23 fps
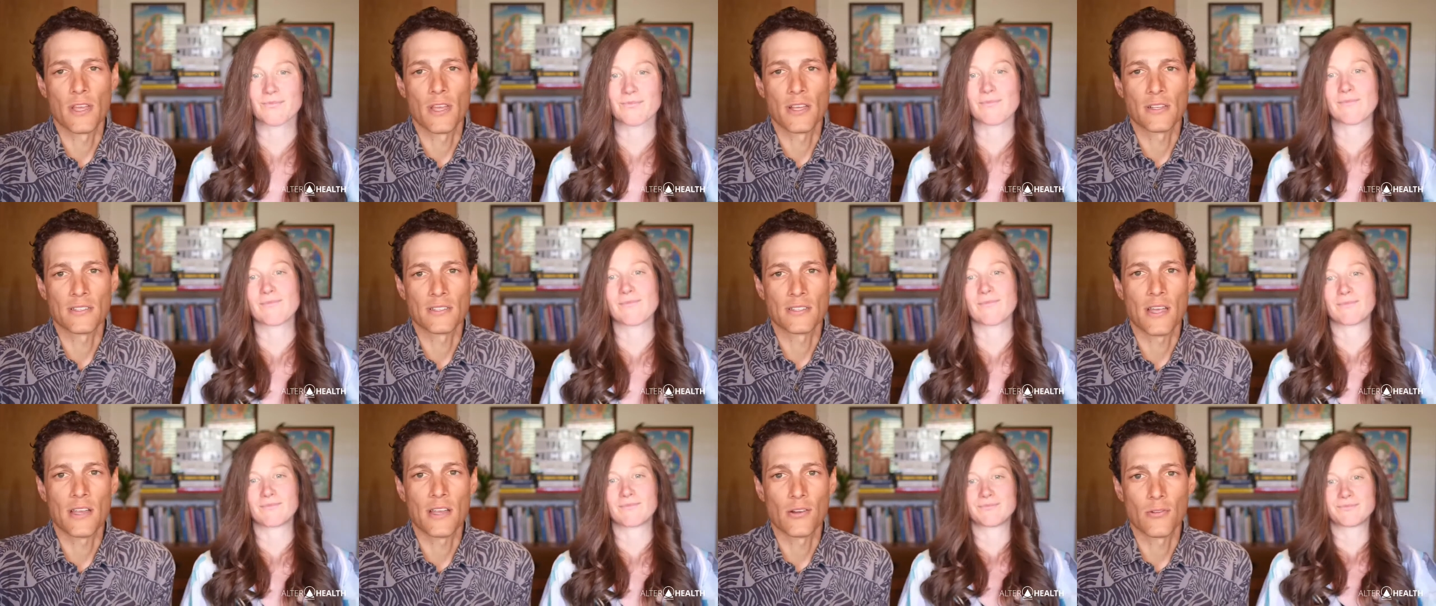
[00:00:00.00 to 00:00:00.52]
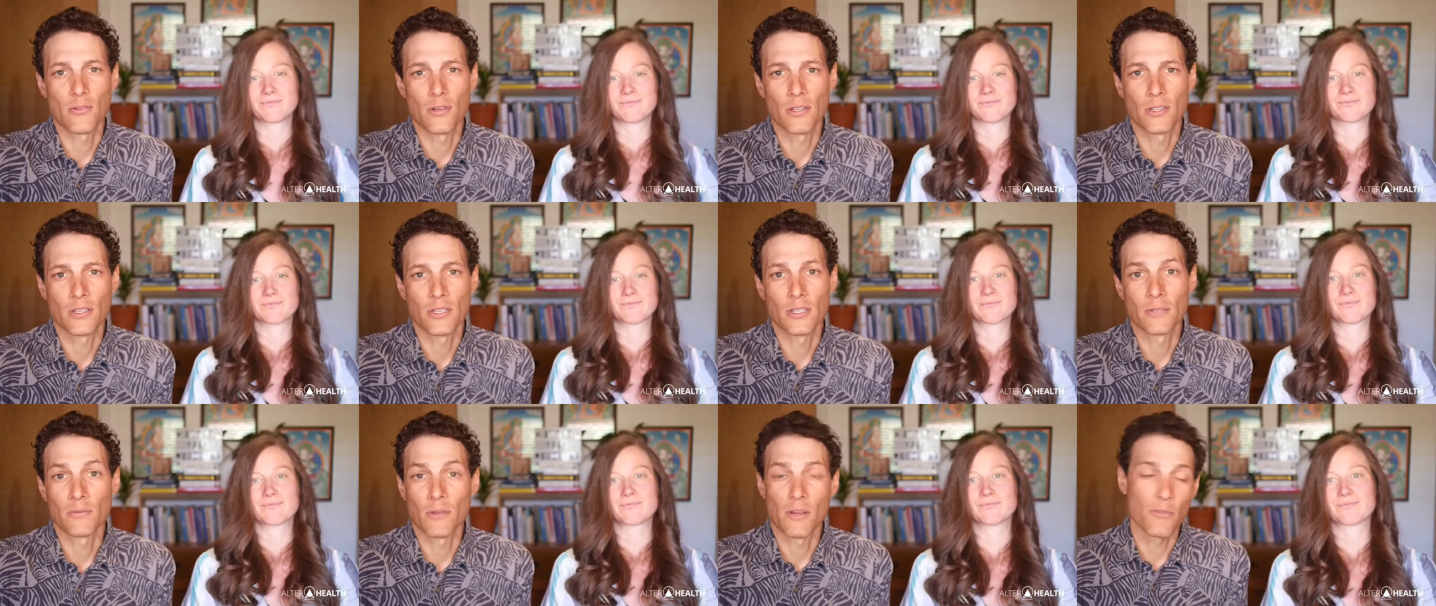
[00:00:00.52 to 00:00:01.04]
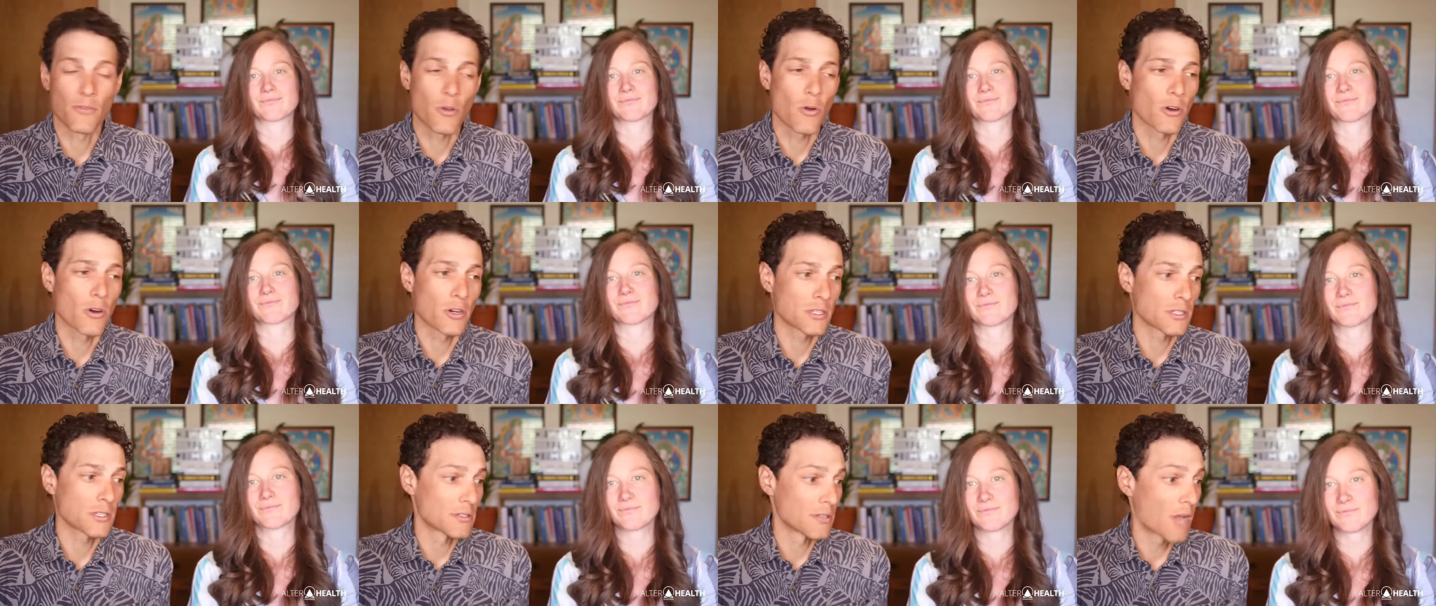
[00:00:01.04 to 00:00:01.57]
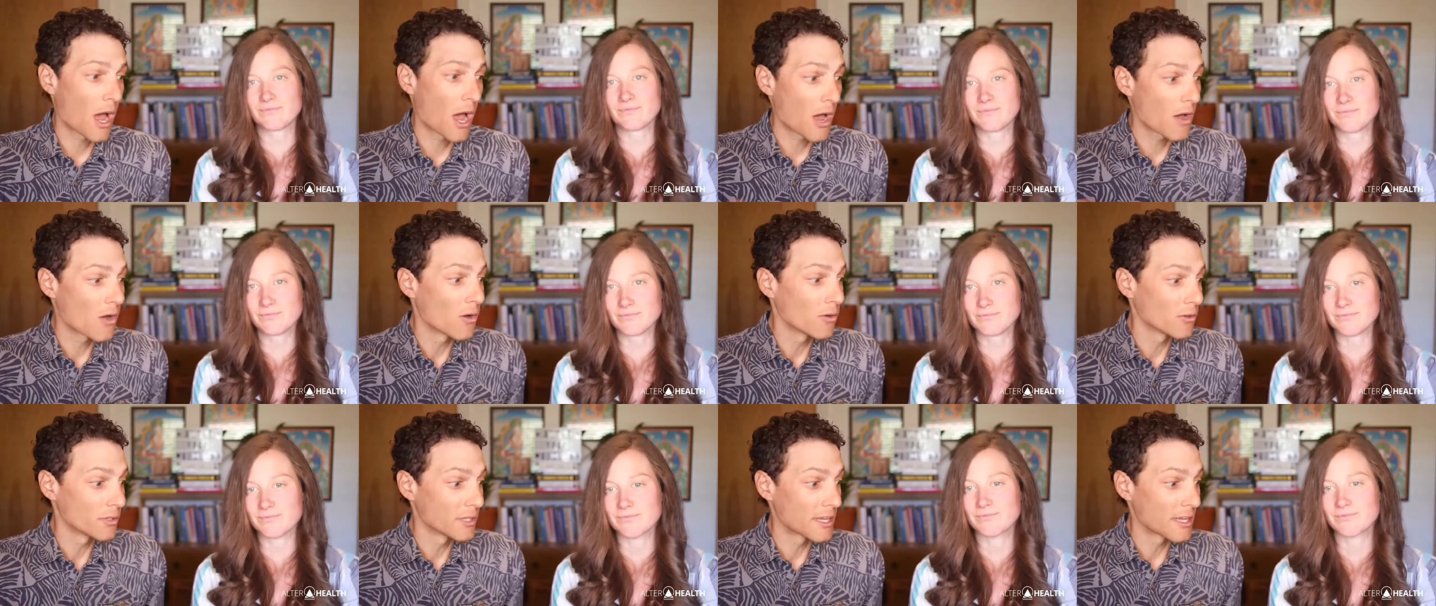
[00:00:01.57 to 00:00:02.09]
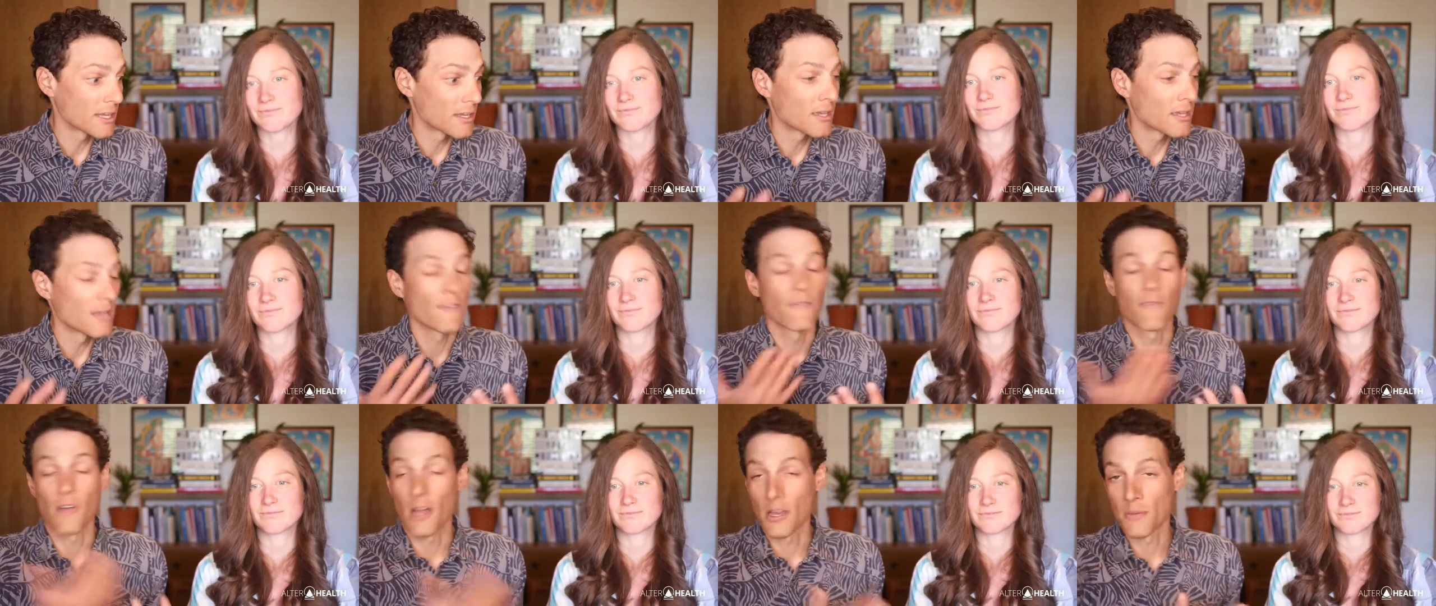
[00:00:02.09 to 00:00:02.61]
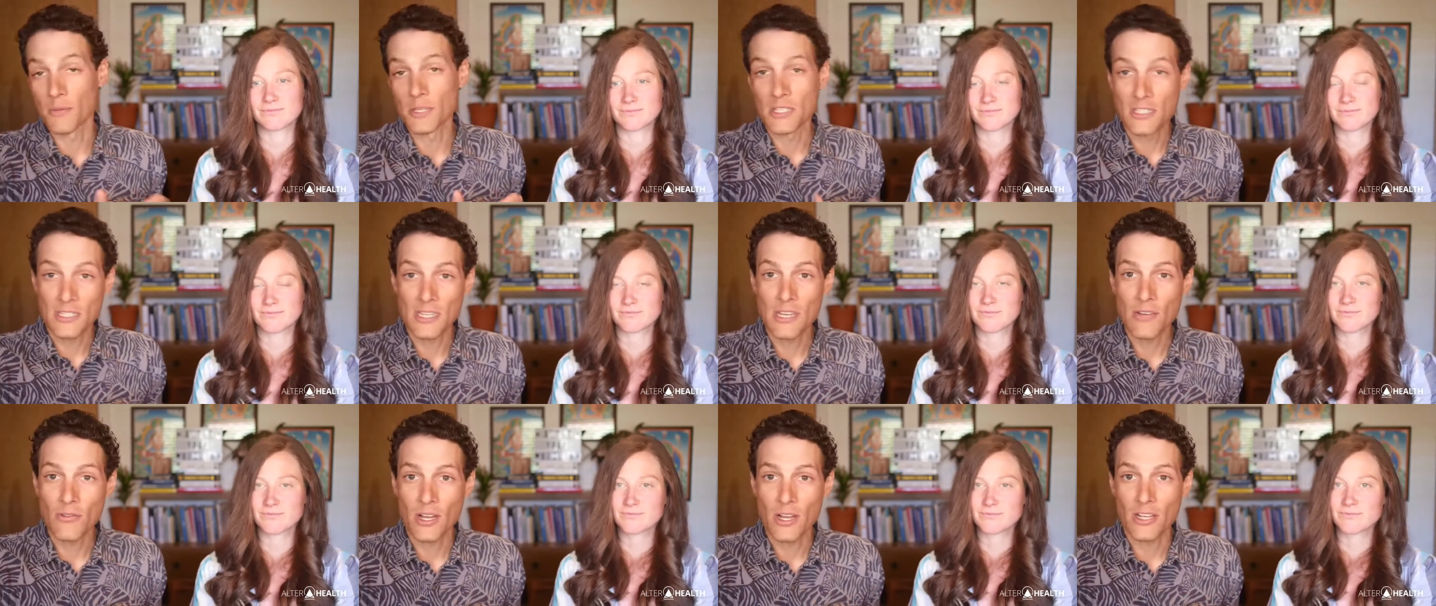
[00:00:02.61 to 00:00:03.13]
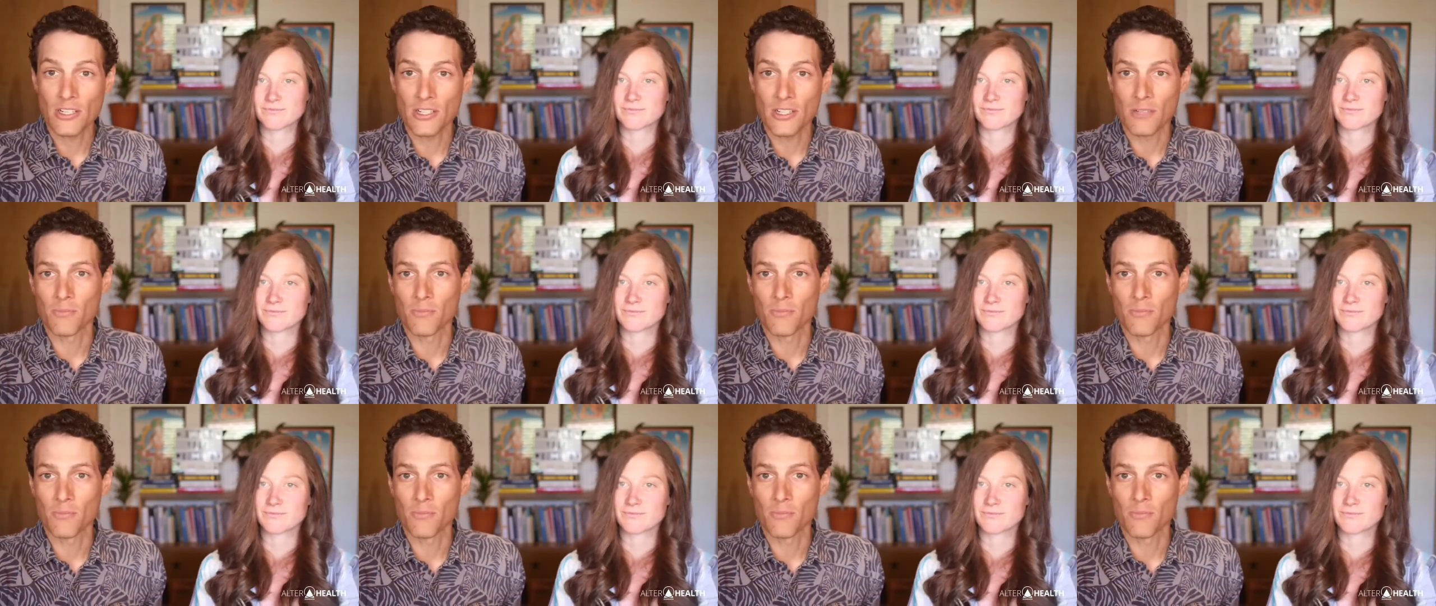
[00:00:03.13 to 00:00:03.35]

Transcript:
Speaker 1: that are mm-hmm. really of course not only vitamin C rich,